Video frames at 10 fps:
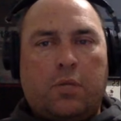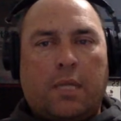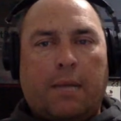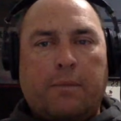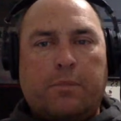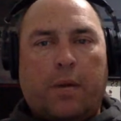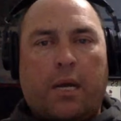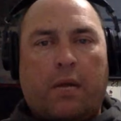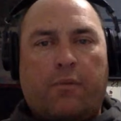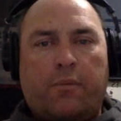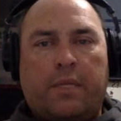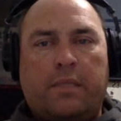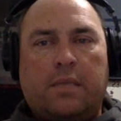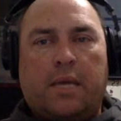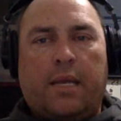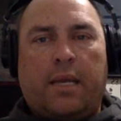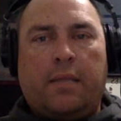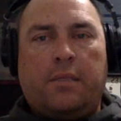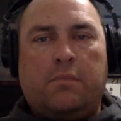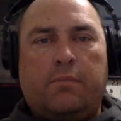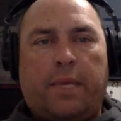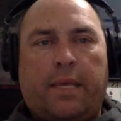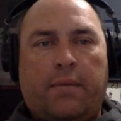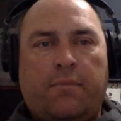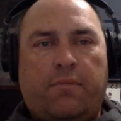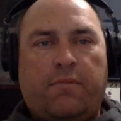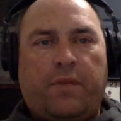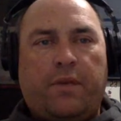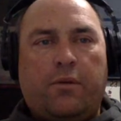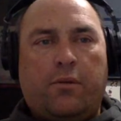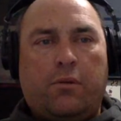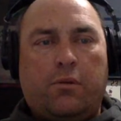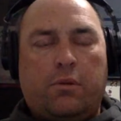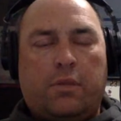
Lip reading: collapse the pocket from the inside and just make him feel